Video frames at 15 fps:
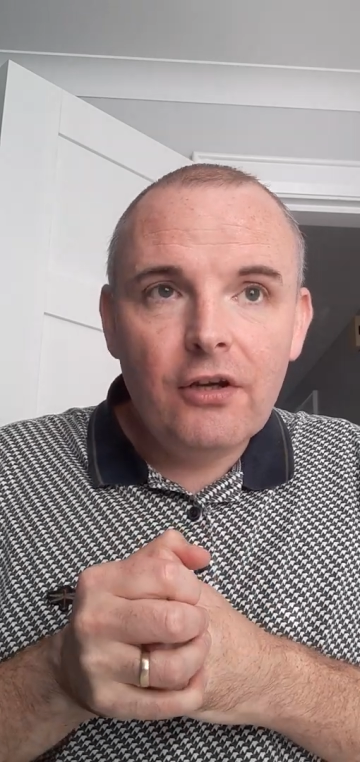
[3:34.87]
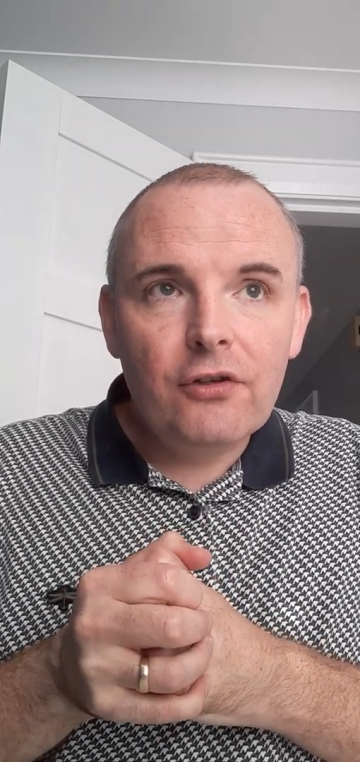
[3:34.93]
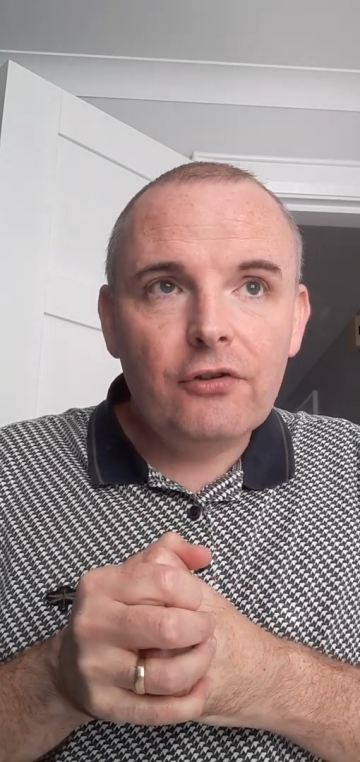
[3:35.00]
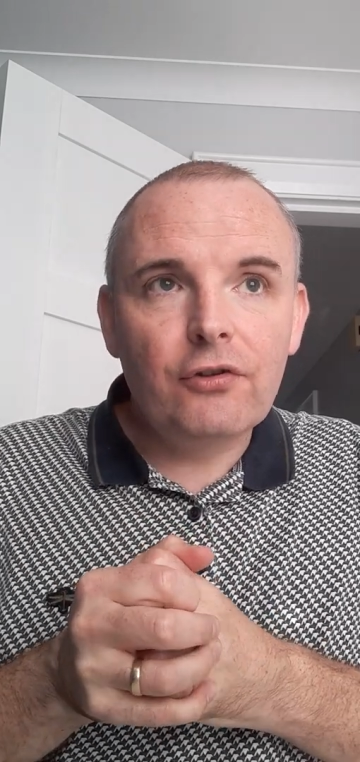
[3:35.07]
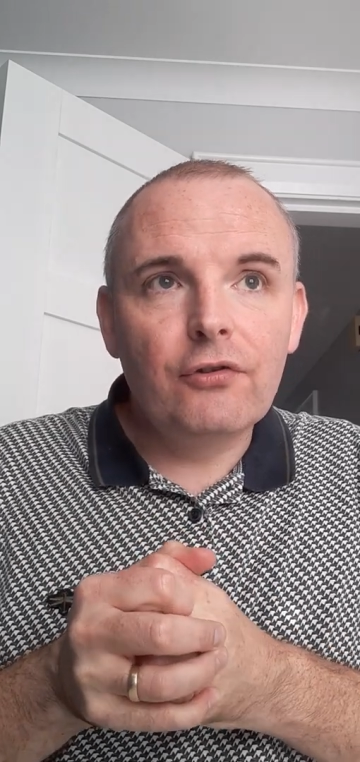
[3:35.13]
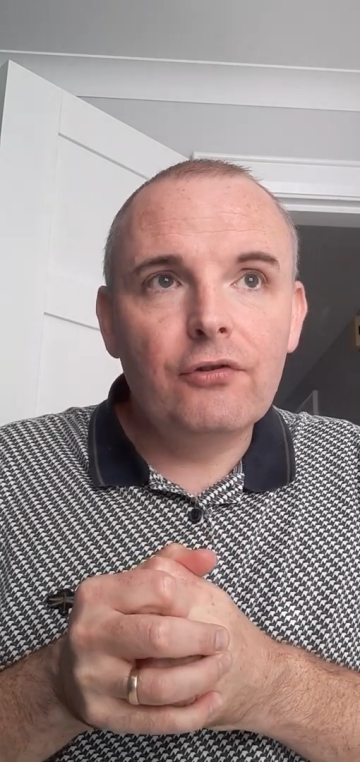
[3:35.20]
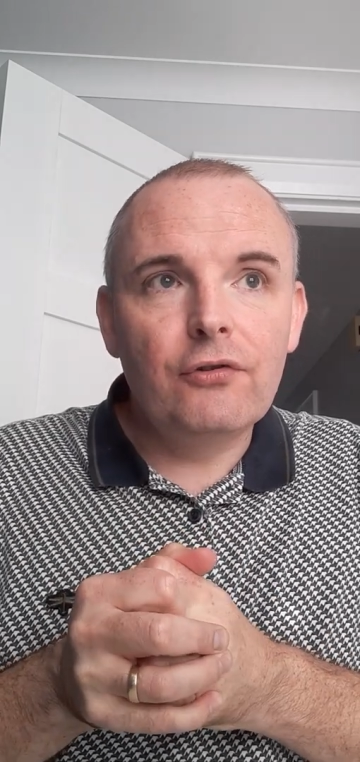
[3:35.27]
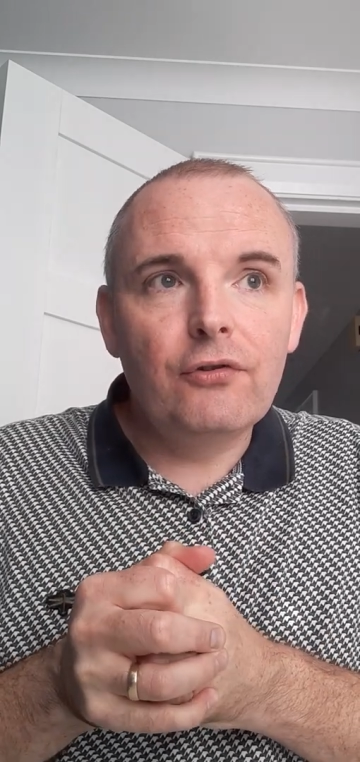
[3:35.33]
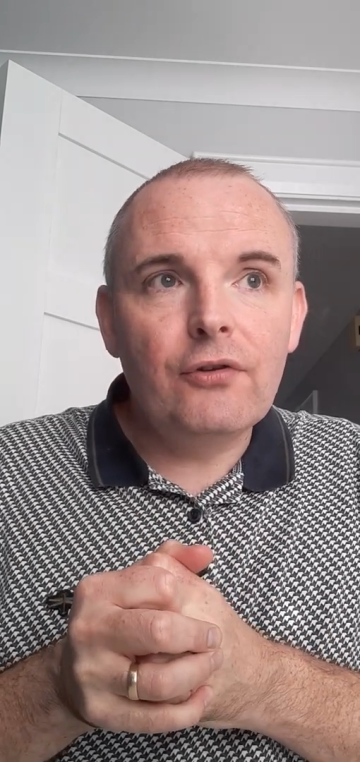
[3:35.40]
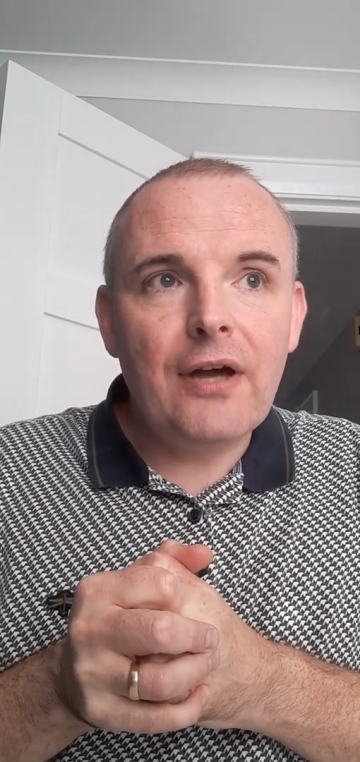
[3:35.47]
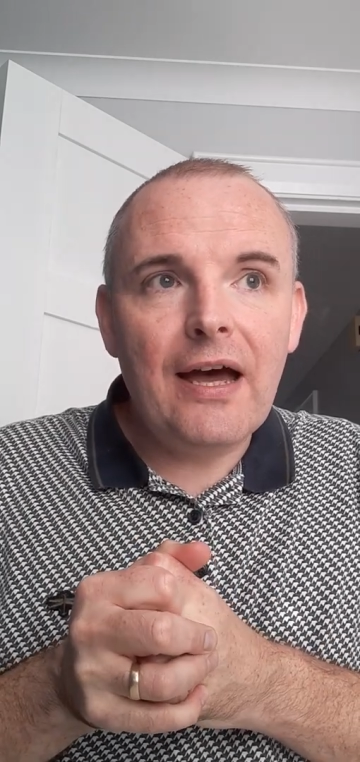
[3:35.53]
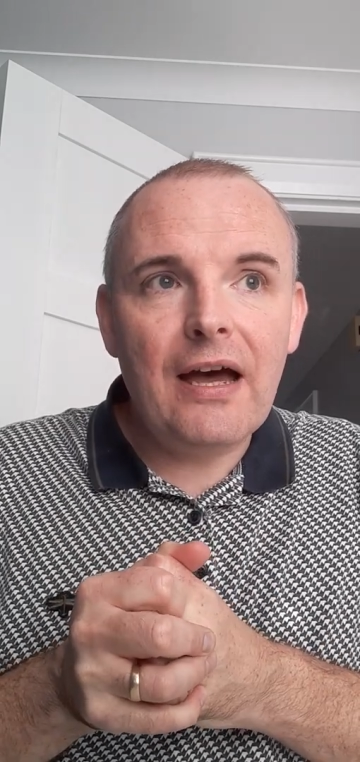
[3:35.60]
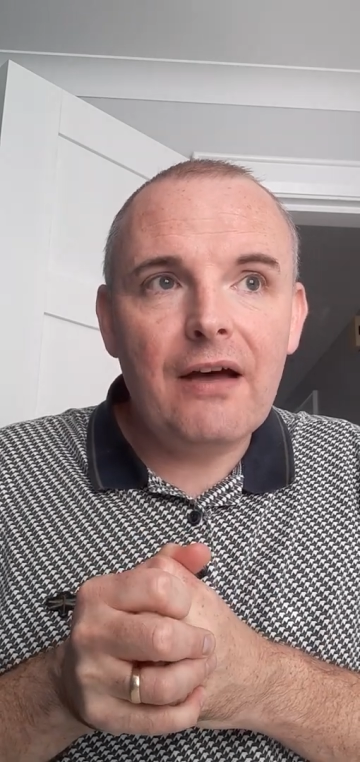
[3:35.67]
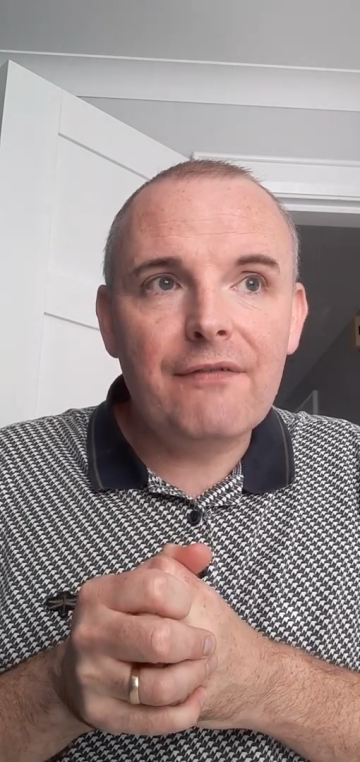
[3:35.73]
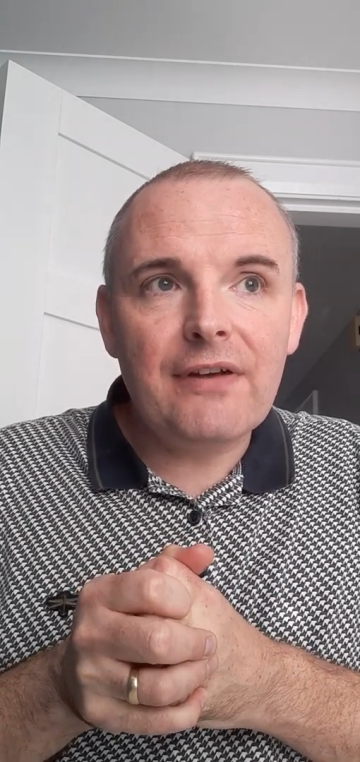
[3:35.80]
to
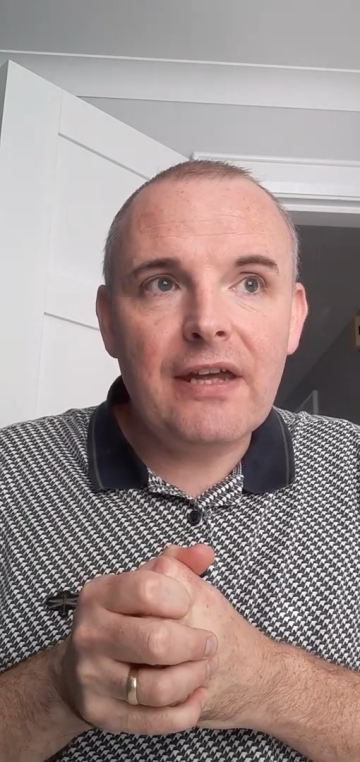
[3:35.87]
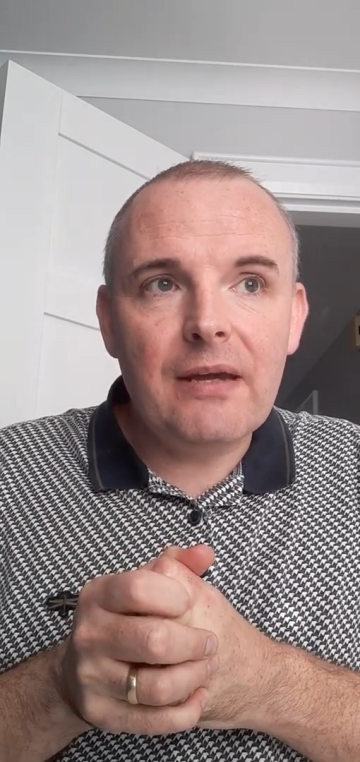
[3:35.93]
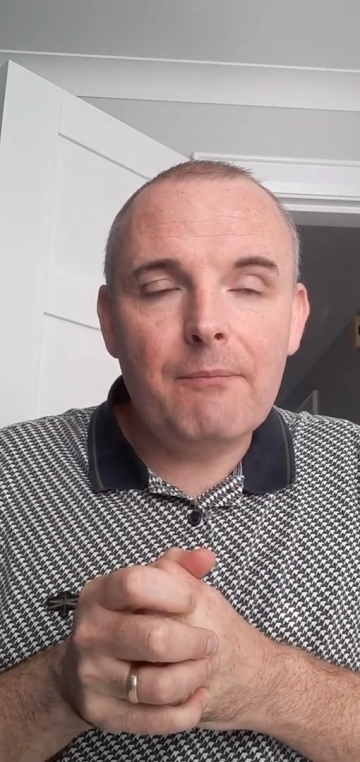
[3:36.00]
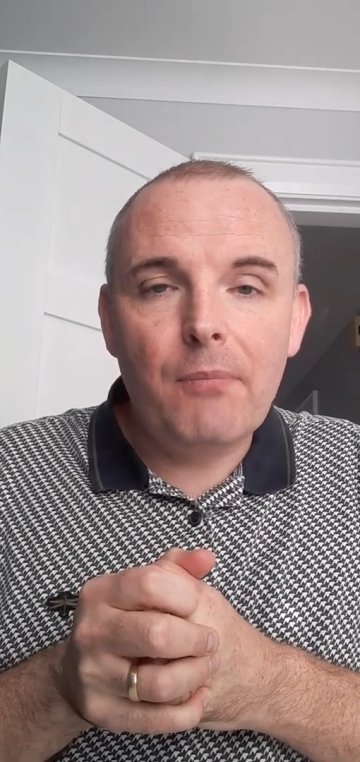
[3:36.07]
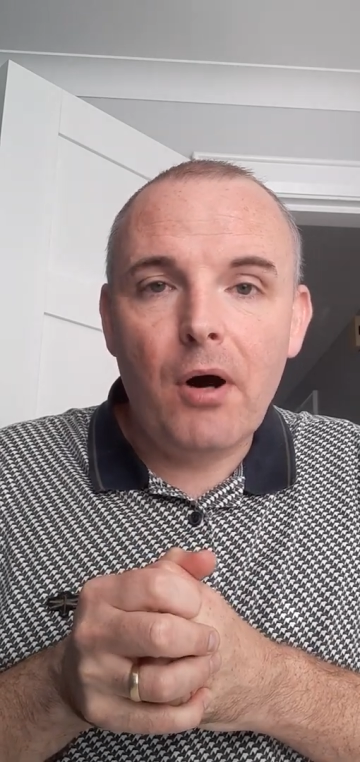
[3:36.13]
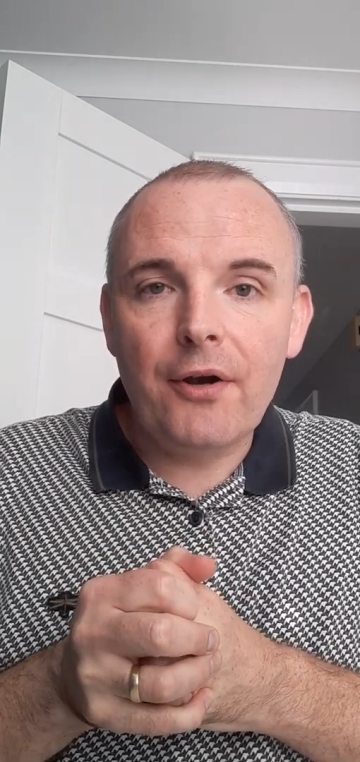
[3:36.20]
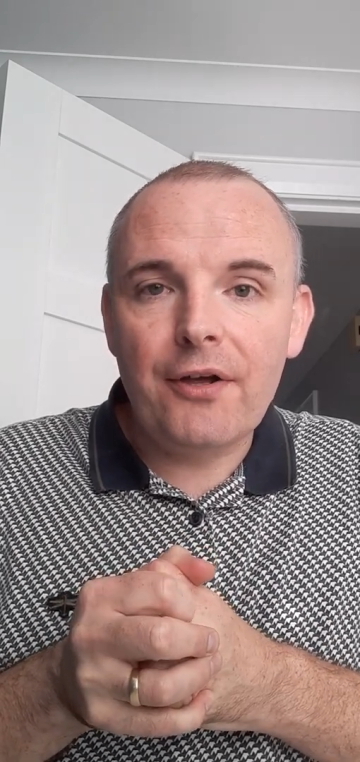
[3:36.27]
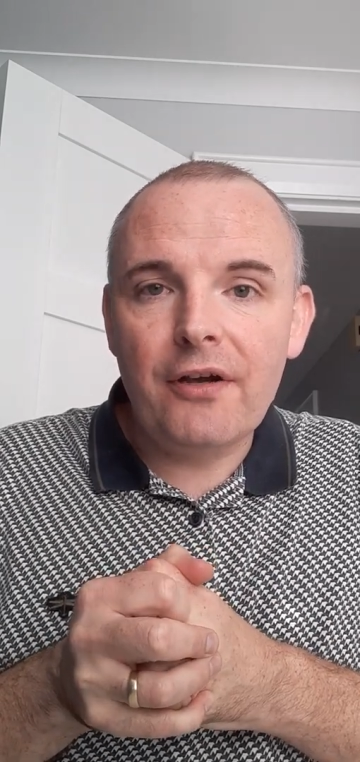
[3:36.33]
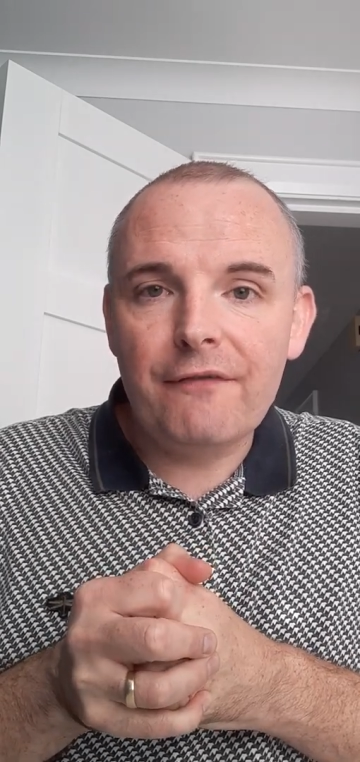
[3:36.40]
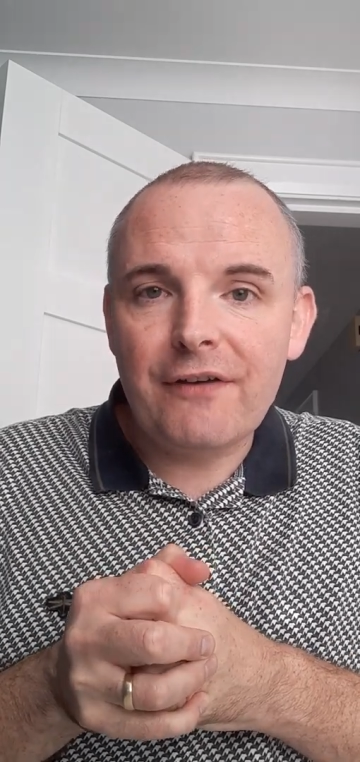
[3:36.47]
have a bona